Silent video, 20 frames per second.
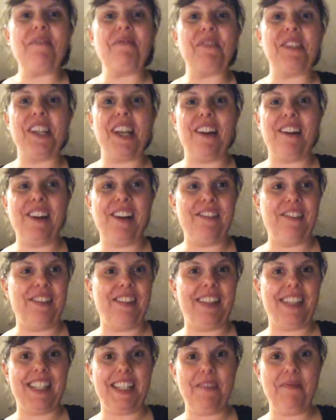
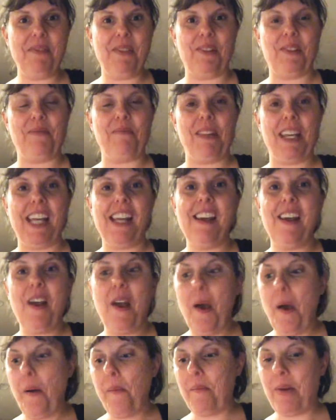sharing the tips with me.
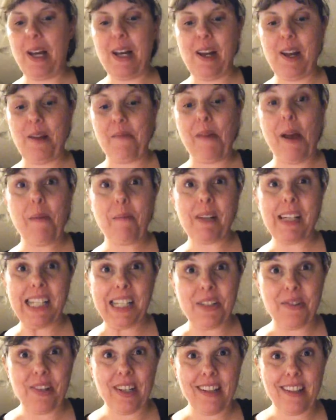But I'm gonna
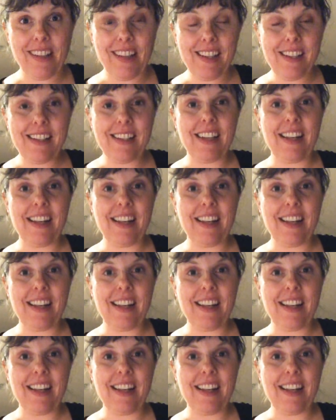drink this